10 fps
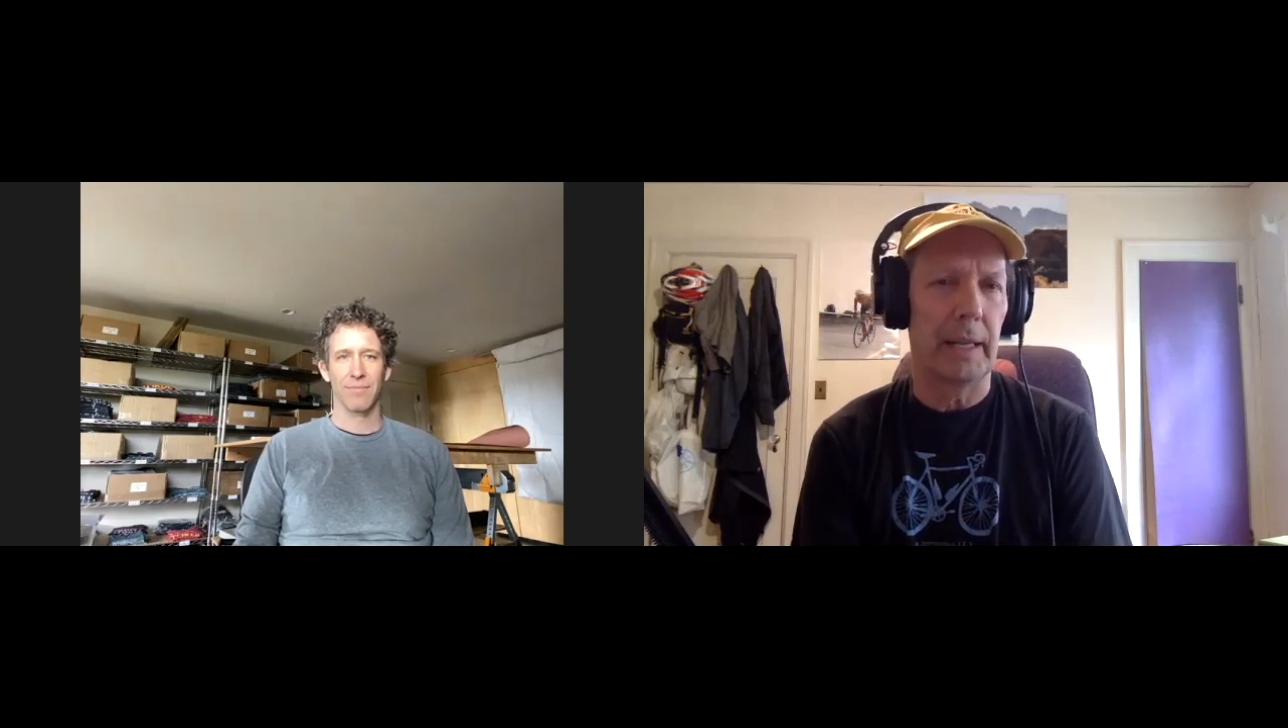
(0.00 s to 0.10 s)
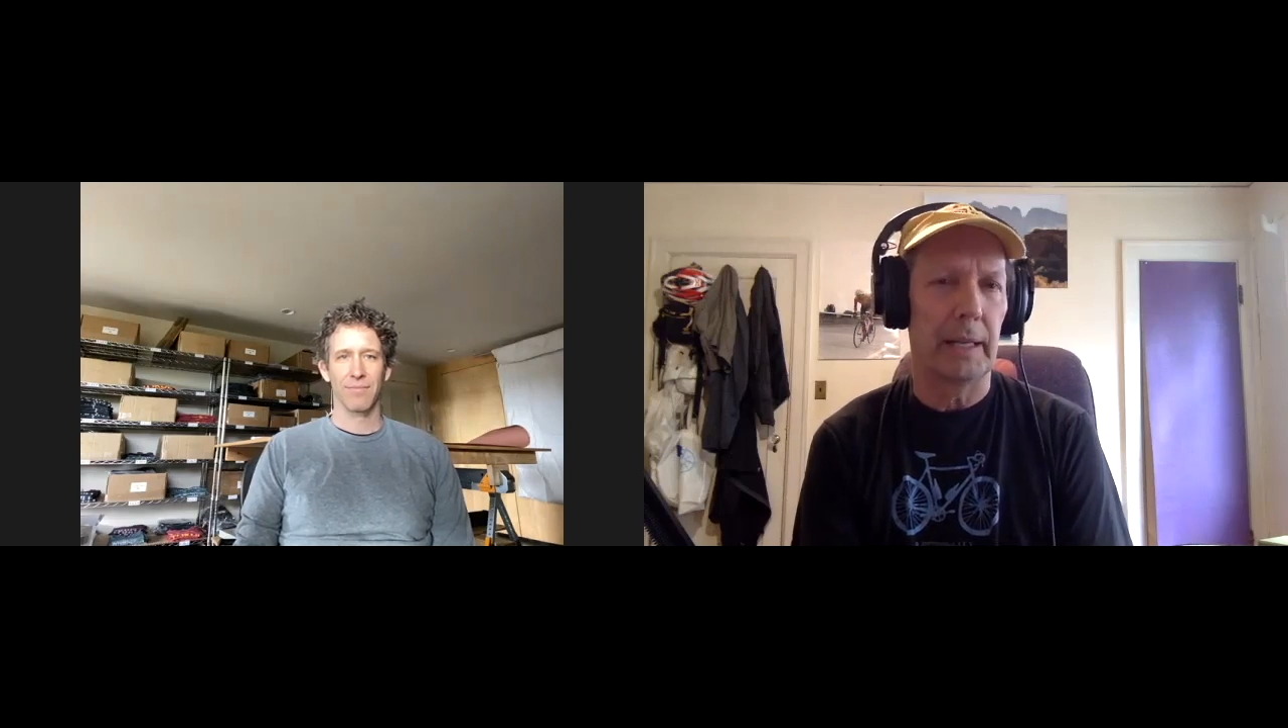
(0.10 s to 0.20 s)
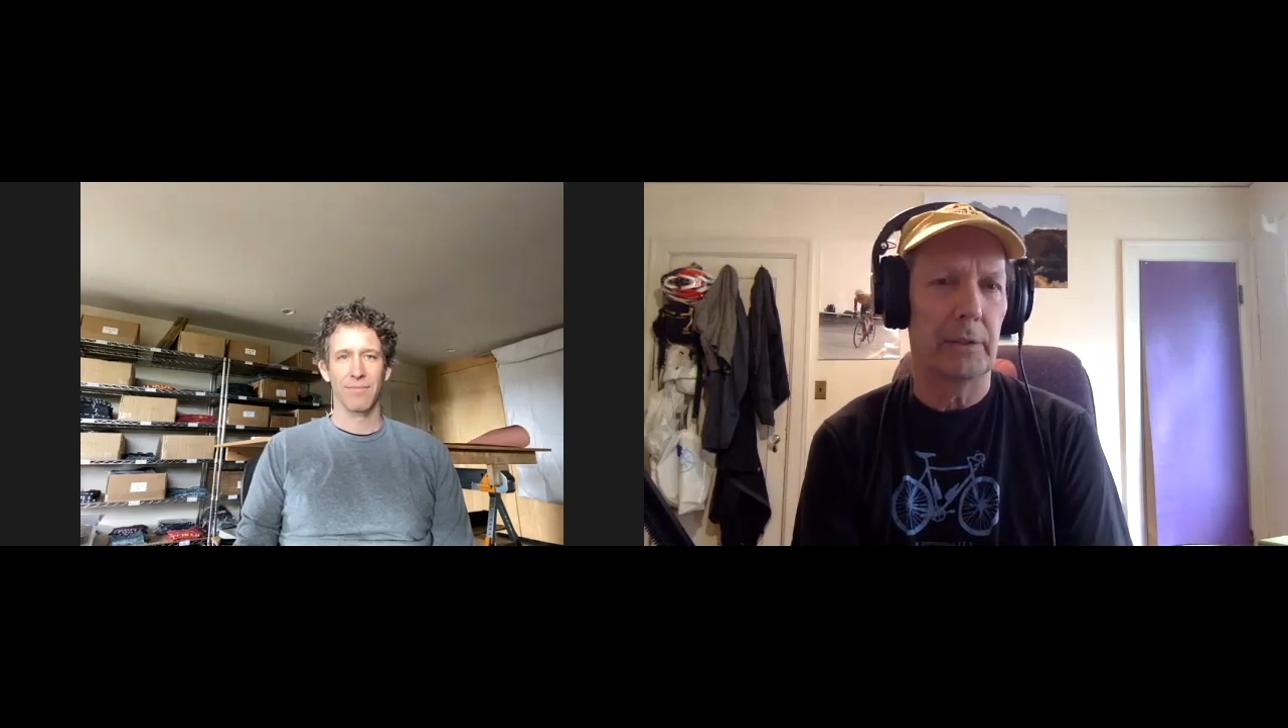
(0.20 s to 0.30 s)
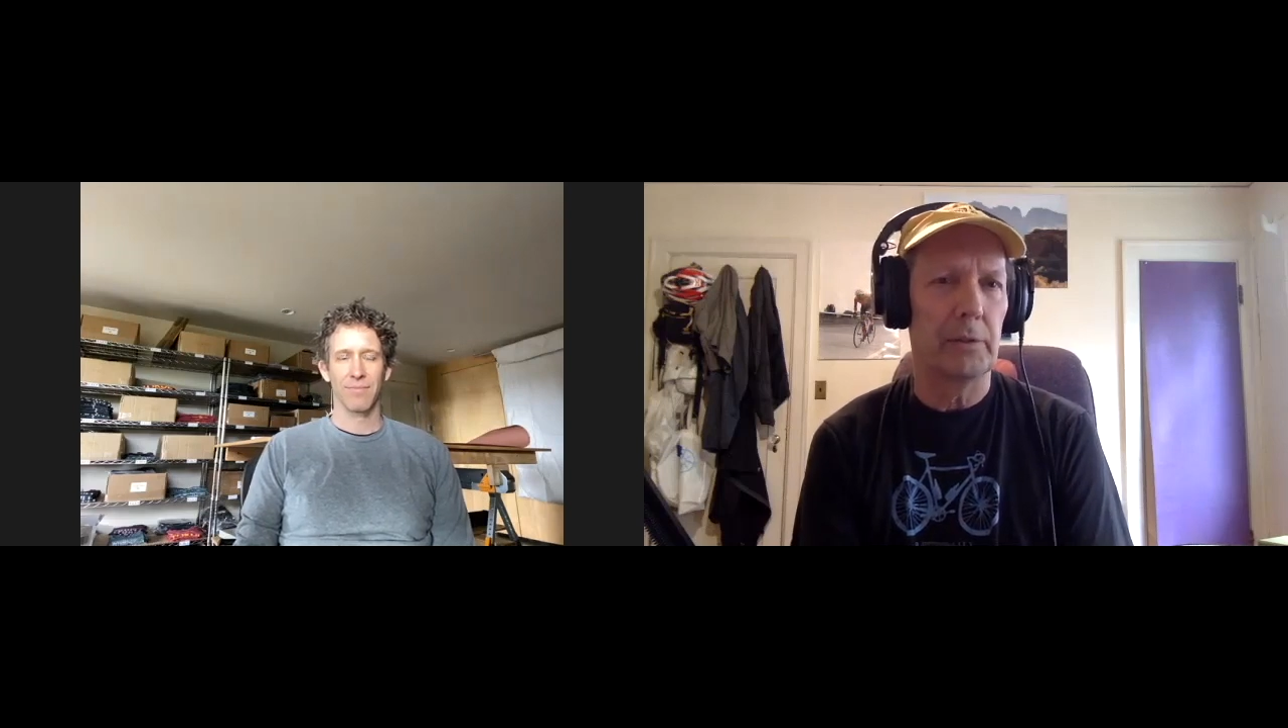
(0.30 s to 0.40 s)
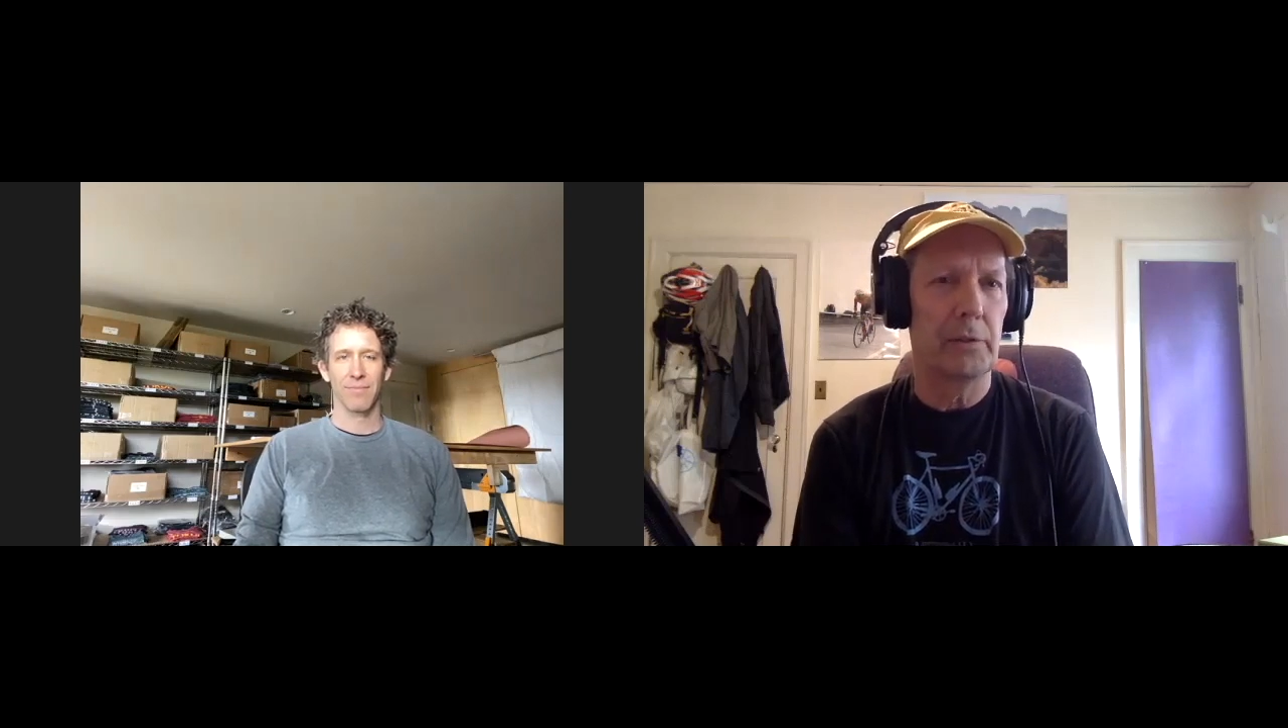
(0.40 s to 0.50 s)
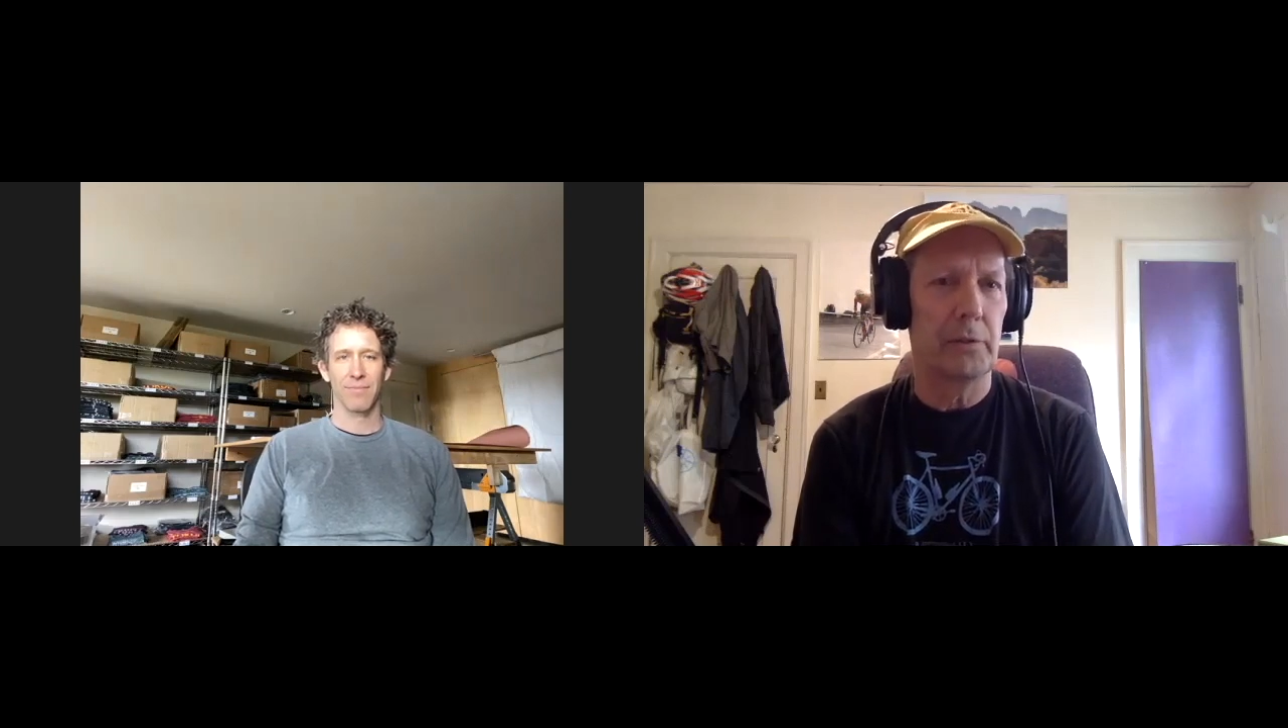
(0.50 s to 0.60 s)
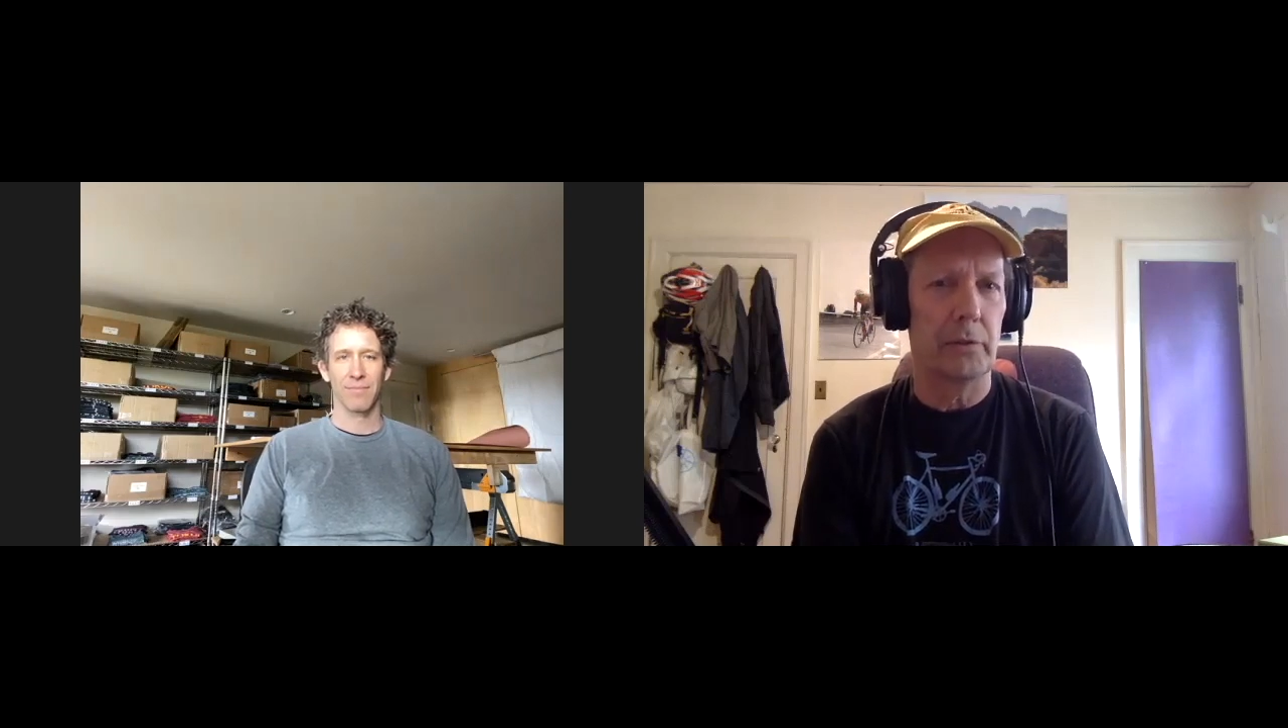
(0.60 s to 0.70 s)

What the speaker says: actors,